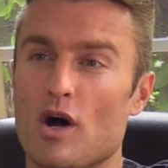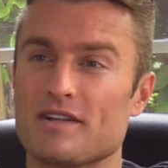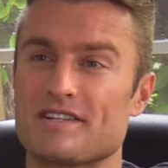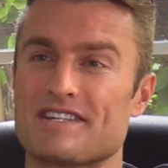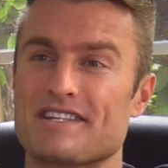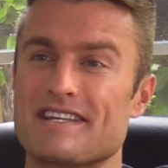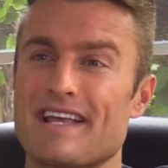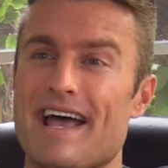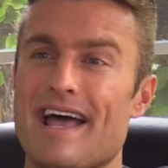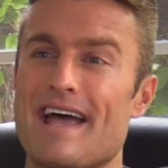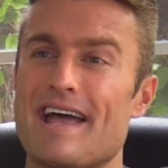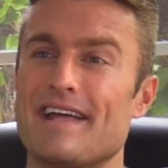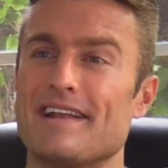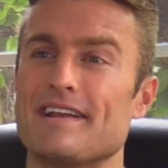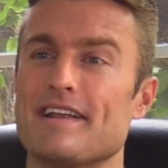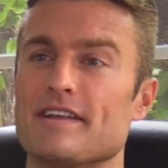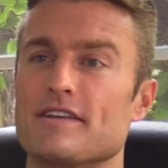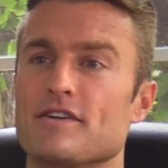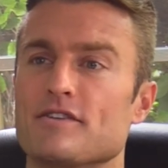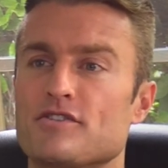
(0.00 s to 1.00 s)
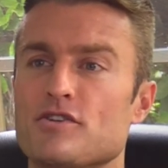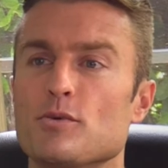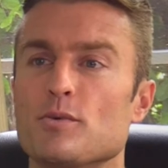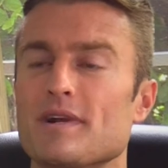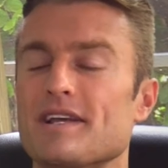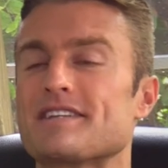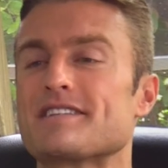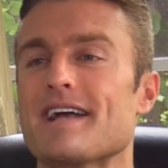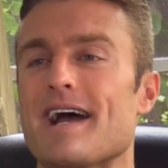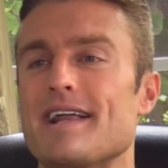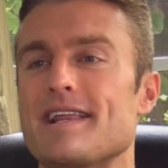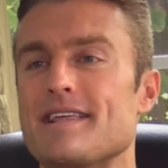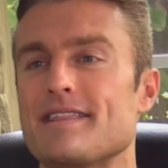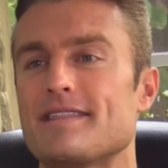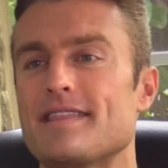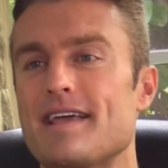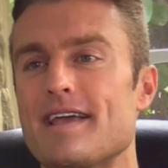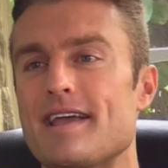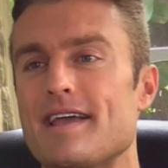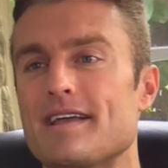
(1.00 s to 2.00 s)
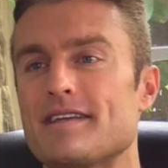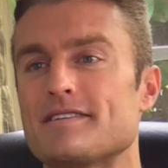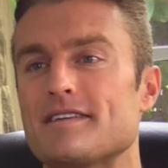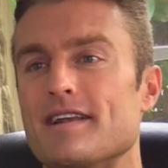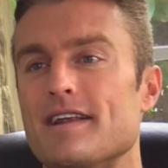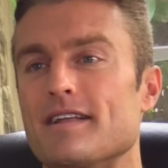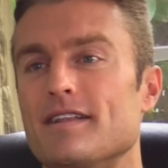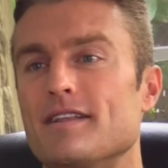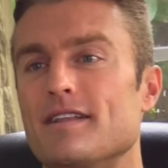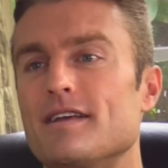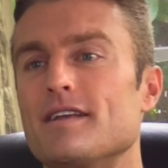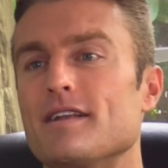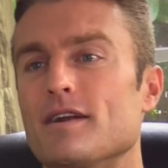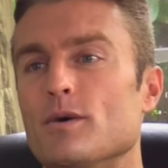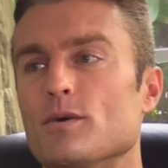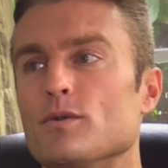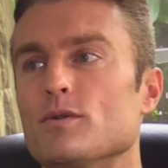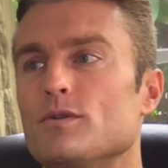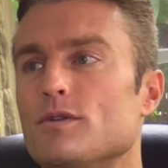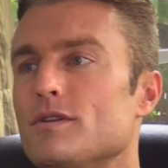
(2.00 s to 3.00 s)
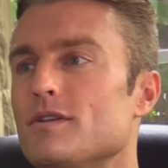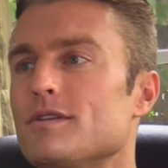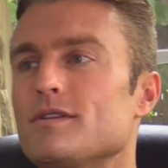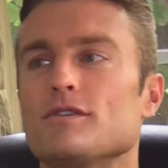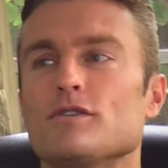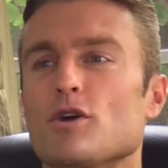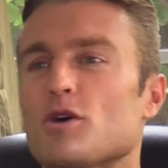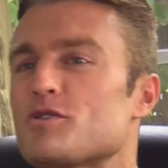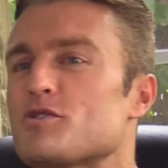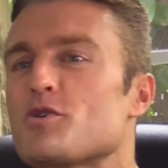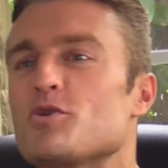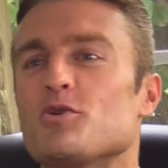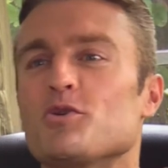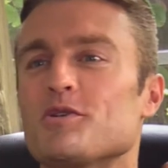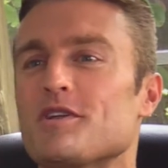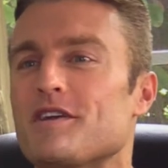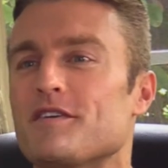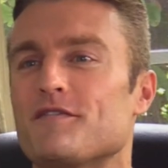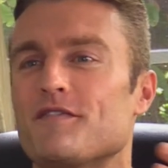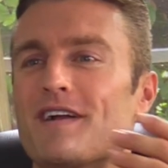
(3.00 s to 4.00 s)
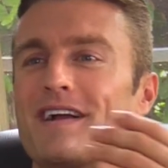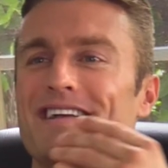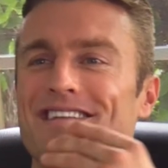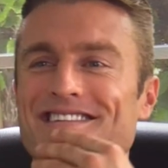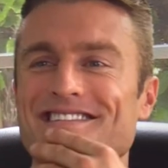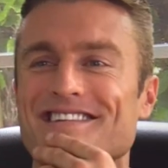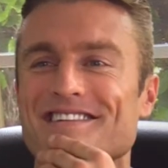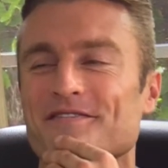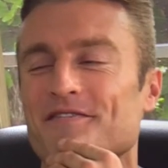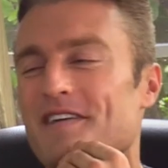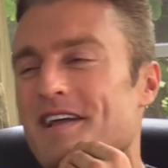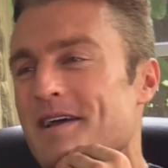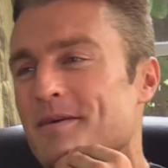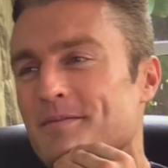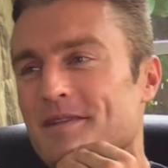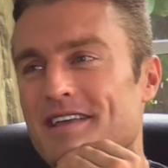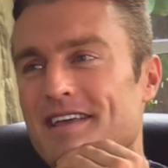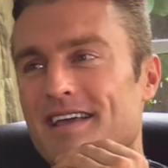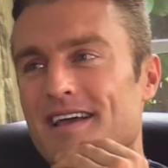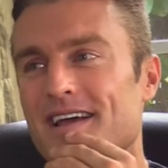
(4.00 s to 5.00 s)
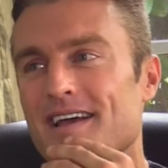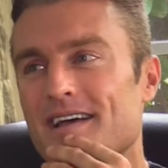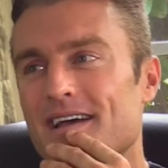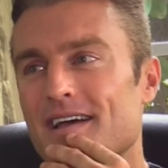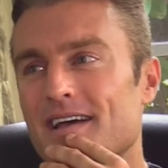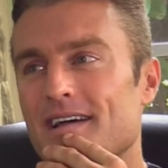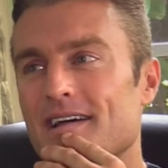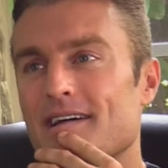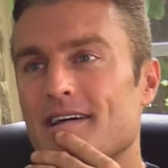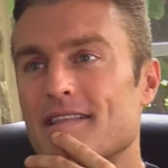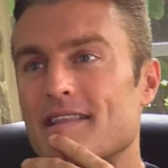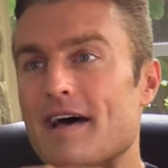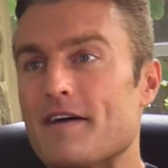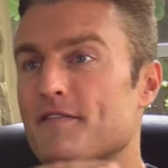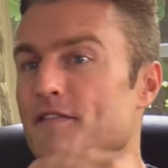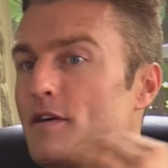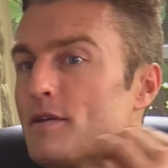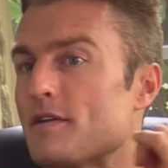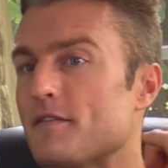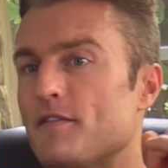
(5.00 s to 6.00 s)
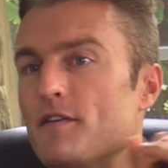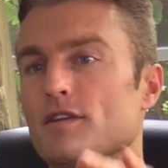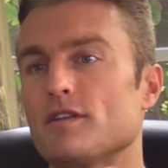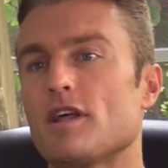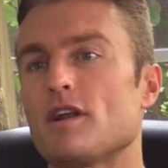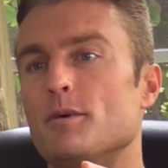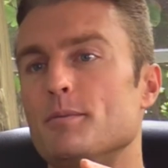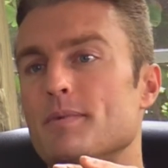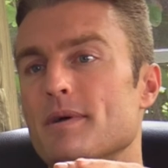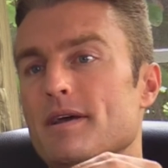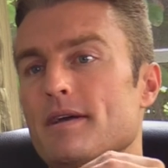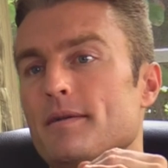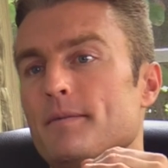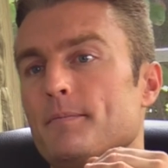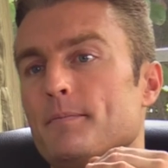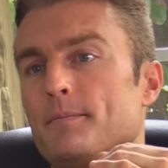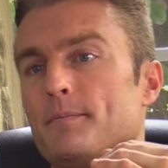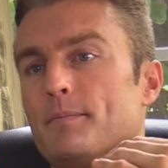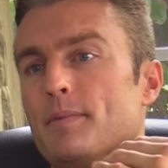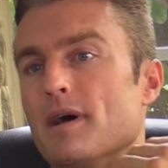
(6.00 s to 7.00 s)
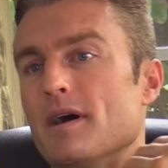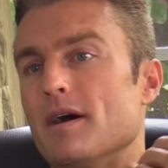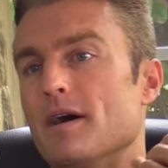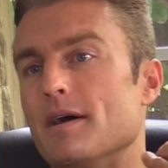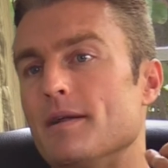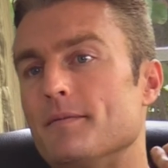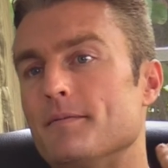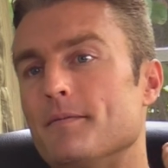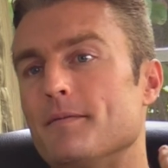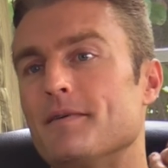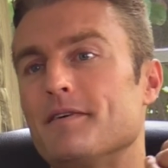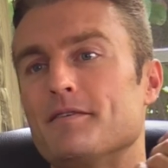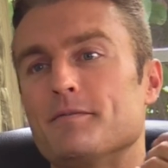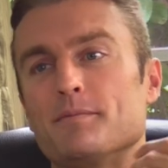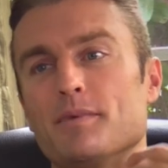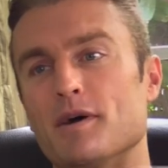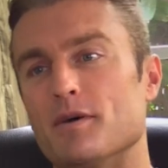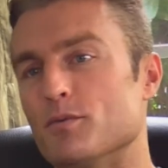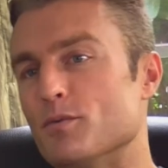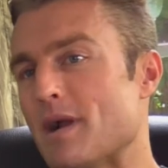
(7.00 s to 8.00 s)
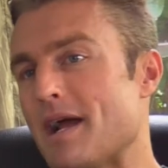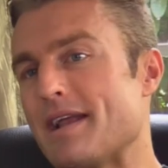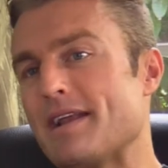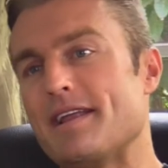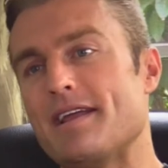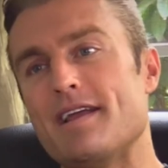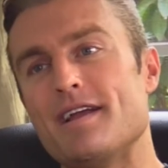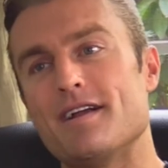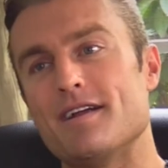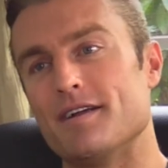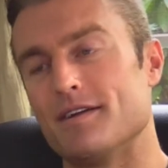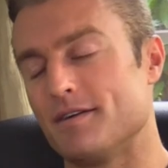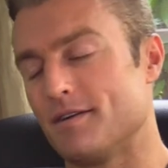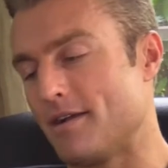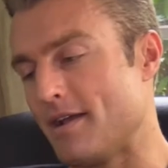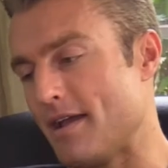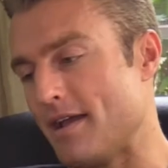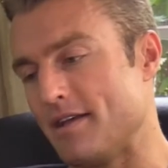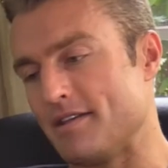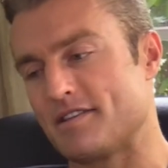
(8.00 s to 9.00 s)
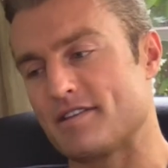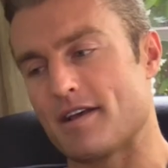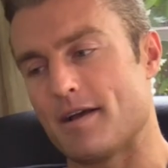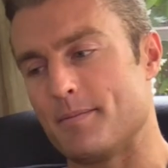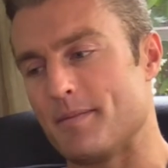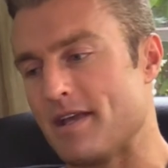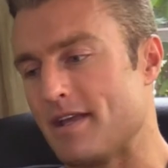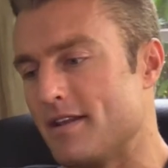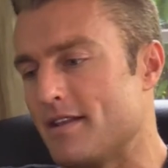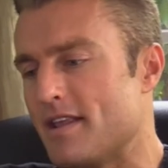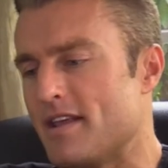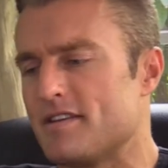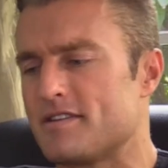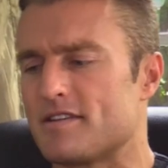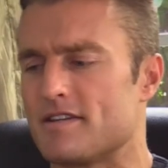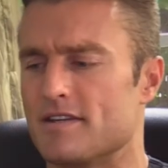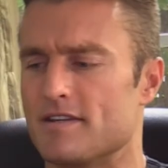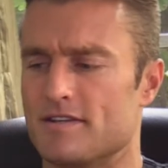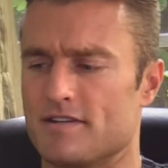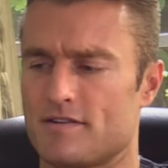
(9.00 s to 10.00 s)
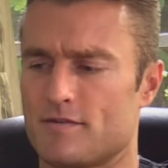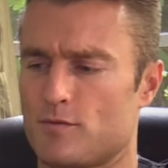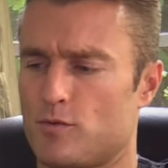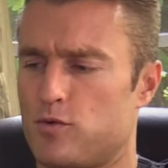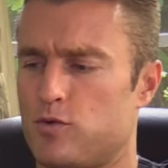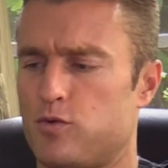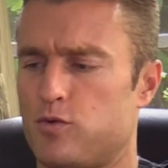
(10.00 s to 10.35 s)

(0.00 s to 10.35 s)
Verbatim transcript: on set and you're doing exciting things and it you know looks cool to your friends and family, that filled it for a little bit. But but right here, it's I mean this is